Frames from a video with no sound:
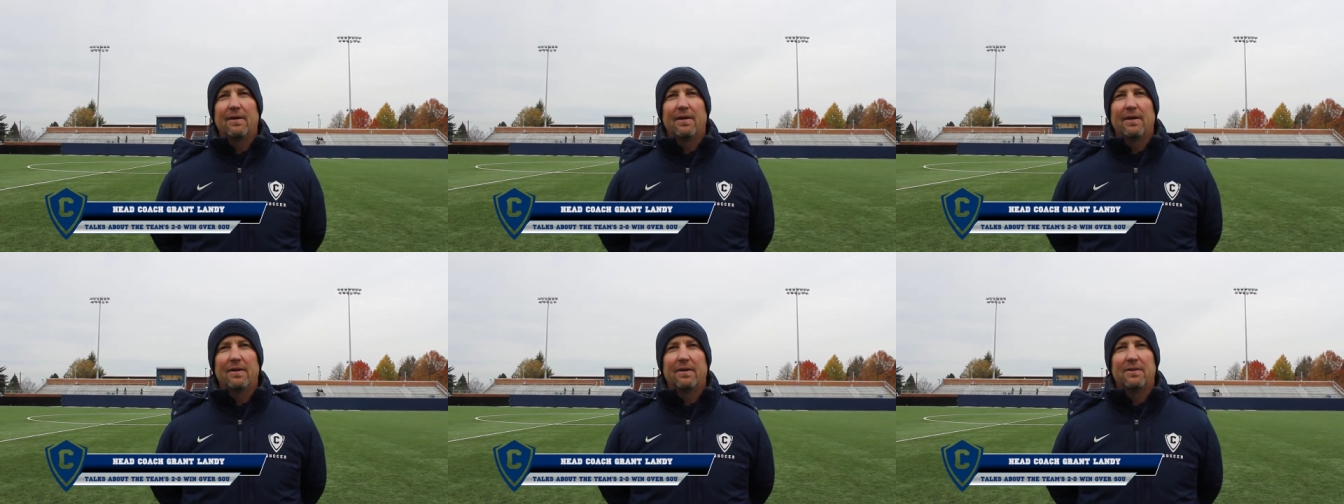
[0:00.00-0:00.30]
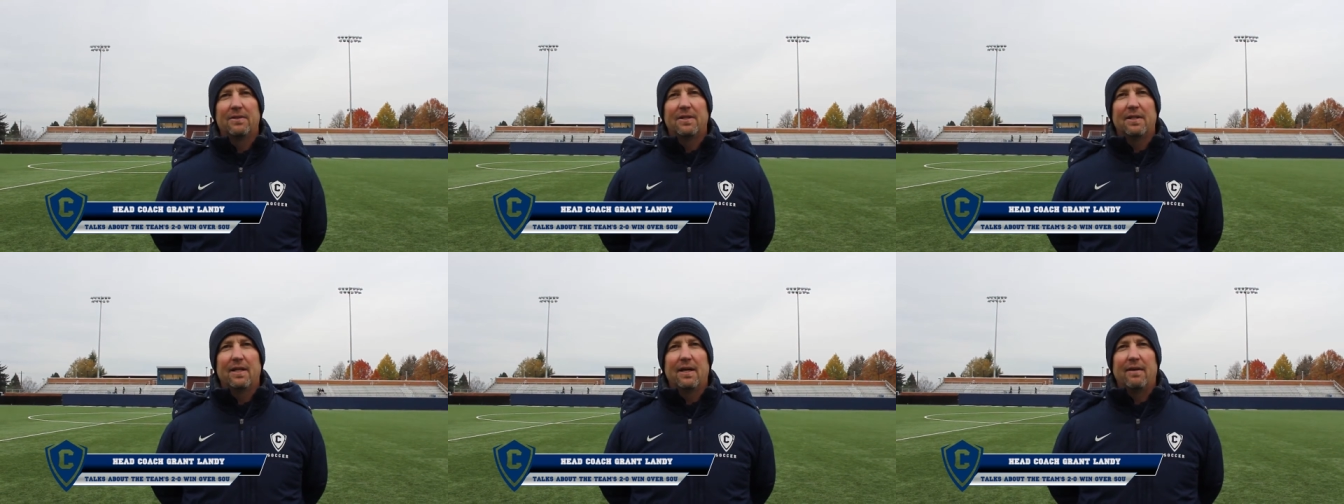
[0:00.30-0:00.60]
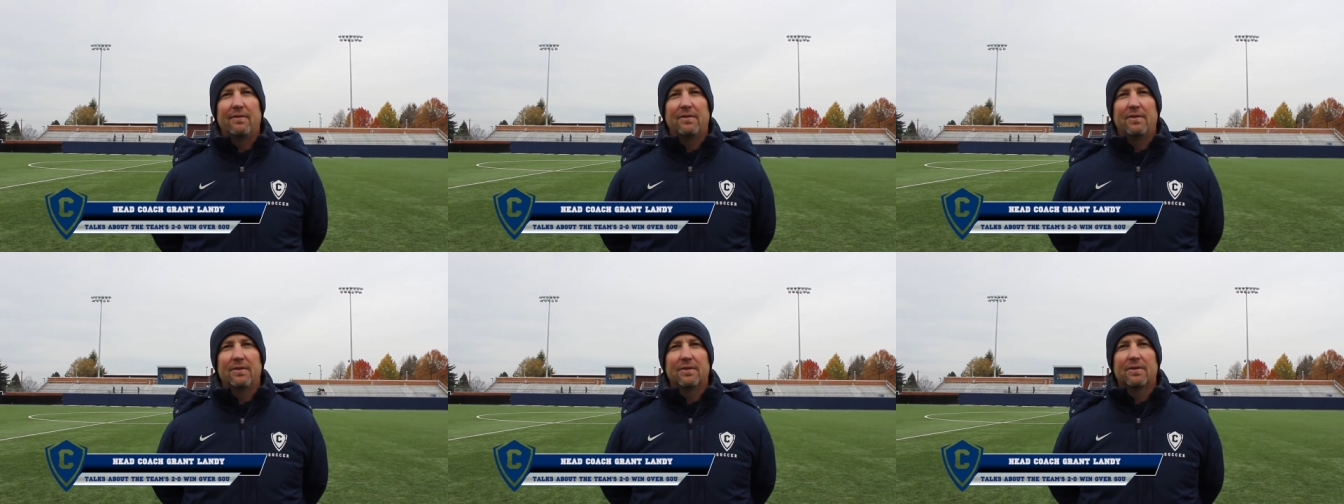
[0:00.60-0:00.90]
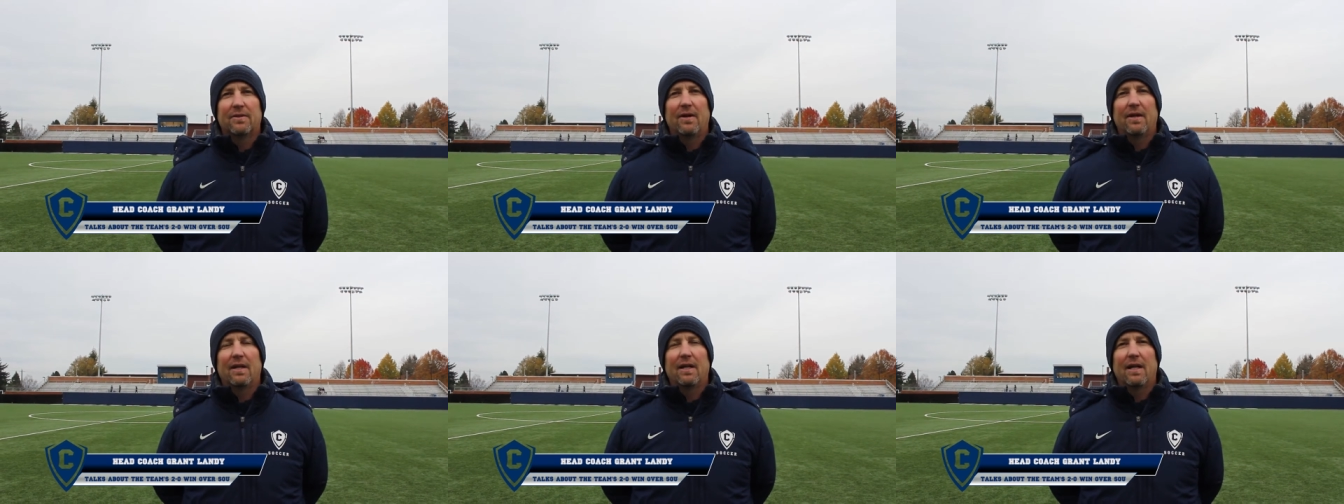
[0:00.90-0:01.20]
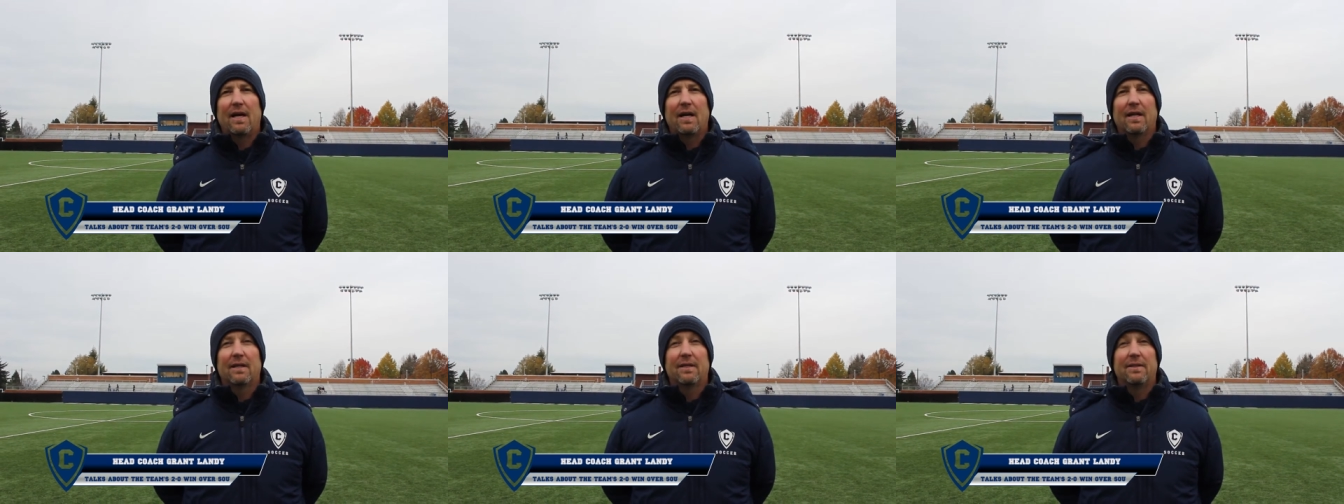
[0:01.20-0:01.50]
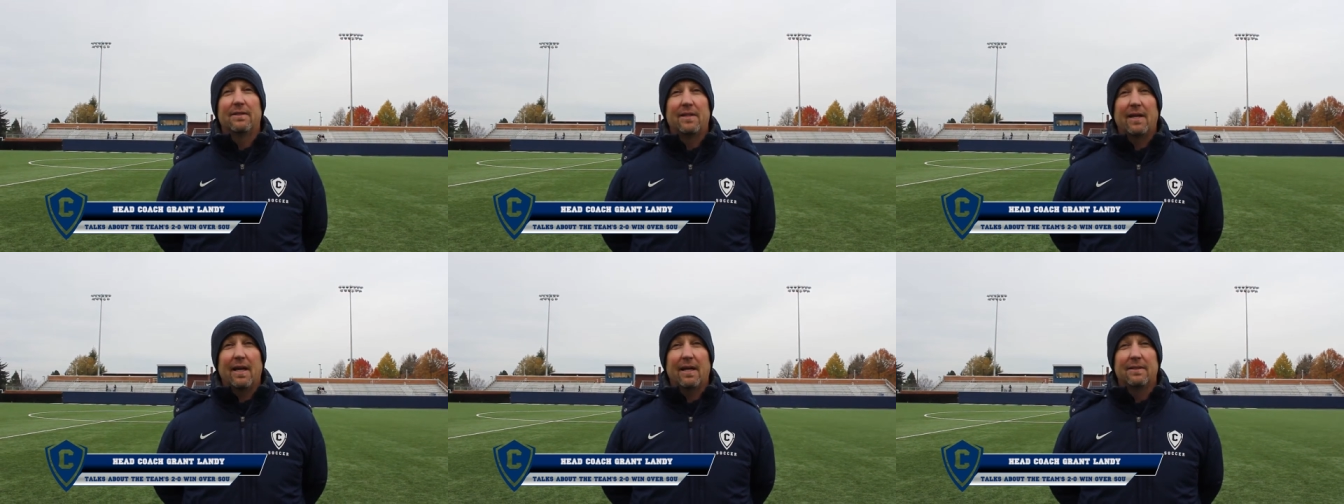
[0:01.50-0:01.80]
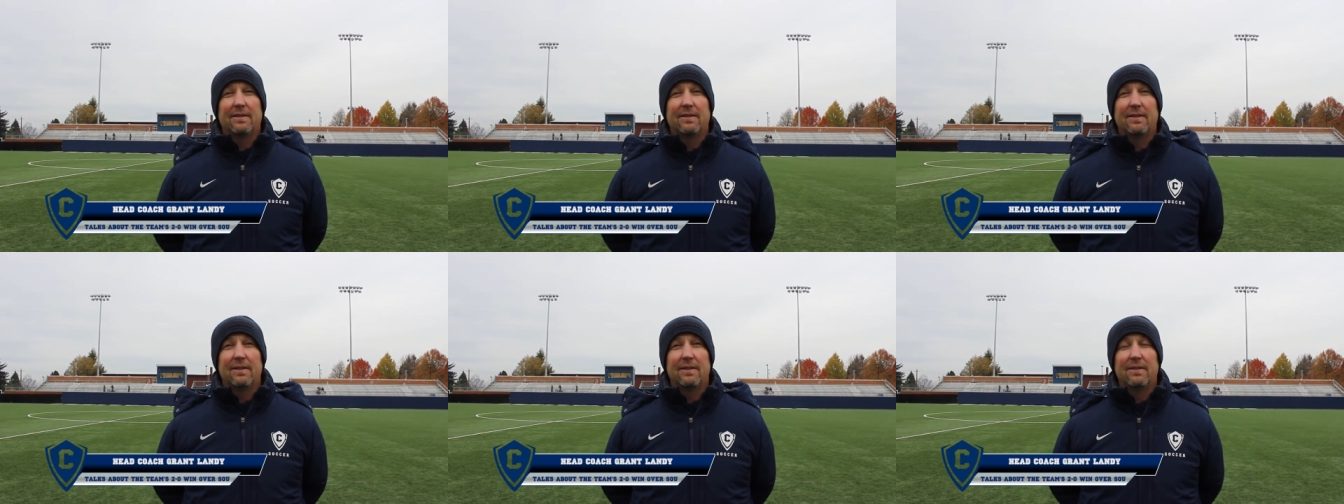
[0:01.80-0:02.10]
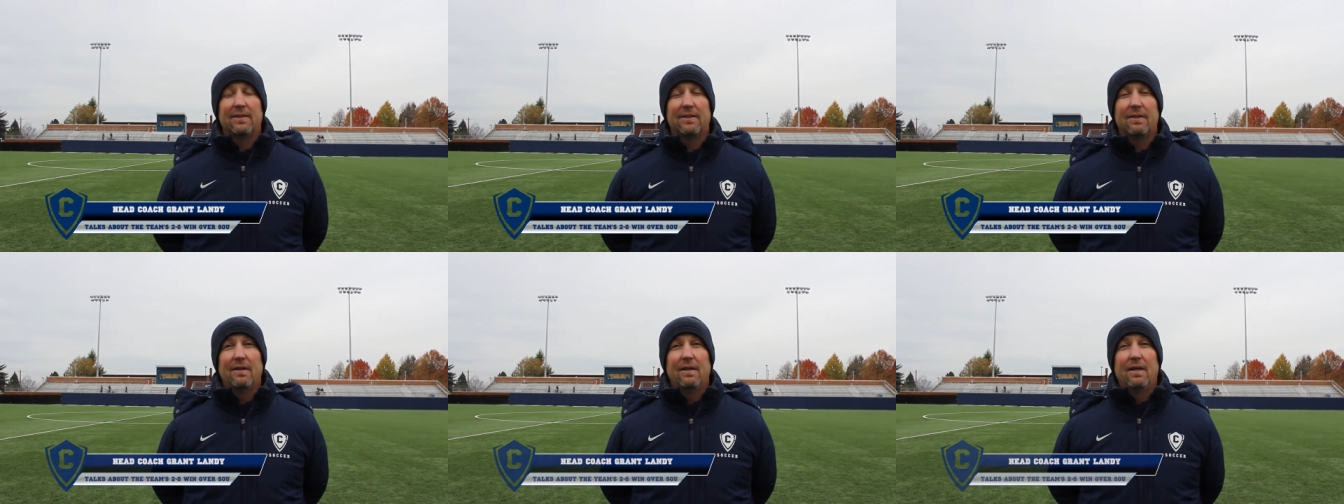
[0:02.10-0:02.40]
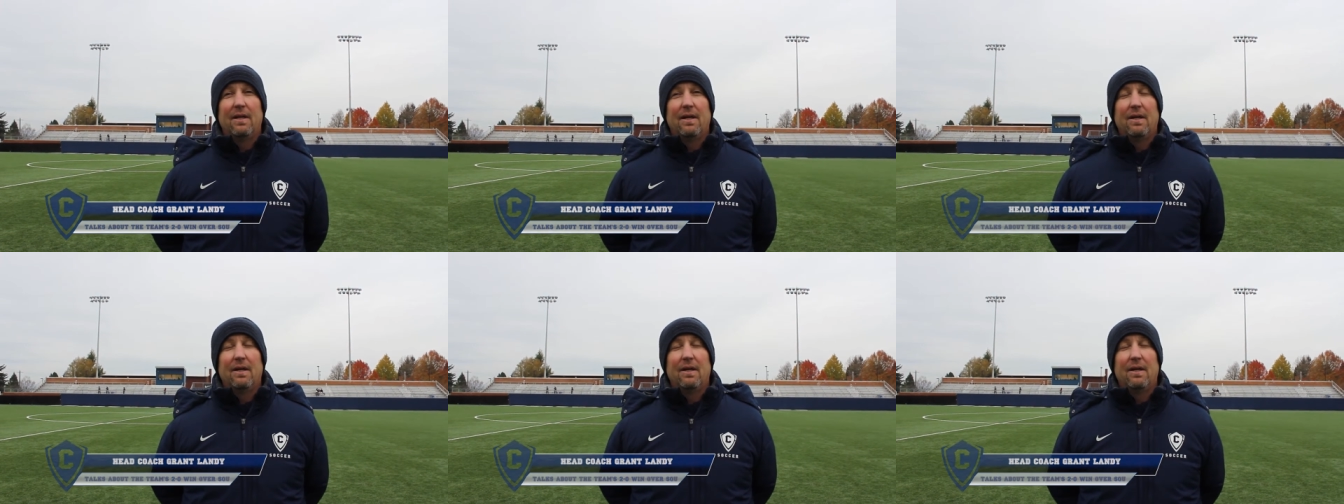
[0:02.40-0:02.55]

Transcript: good energy levels, create a lot of good chances.